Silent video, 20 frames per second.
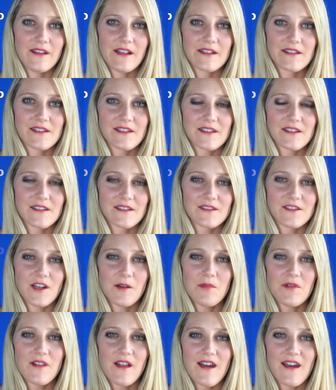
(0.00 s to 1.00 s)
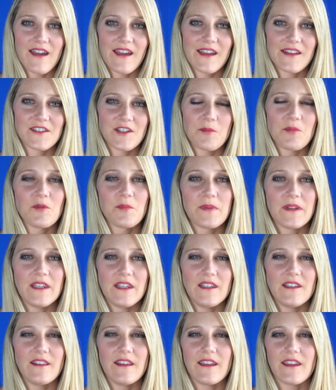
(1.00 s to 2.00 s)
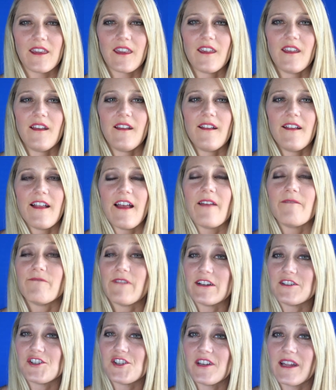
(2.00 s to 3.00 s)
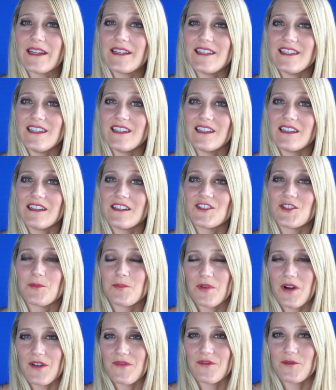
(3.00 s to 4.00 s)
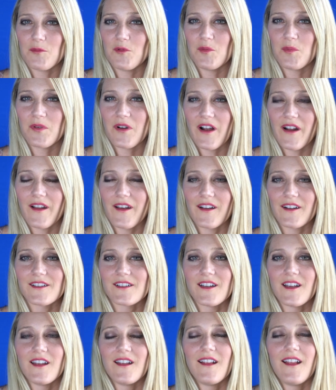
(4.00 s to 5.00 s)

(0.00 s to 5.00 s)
That's IIPP, like invention idea to profitable product.